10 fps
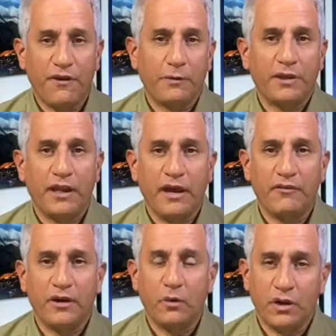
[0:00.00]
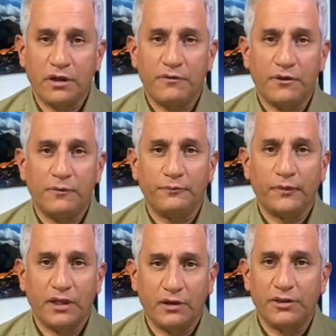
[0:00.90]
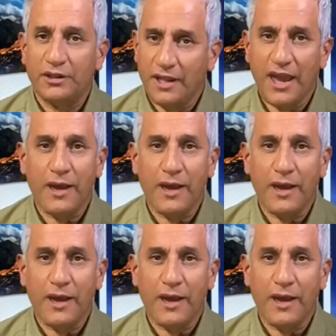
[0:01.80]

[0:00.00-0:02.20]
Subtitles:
your family have a wonderful, healthy, and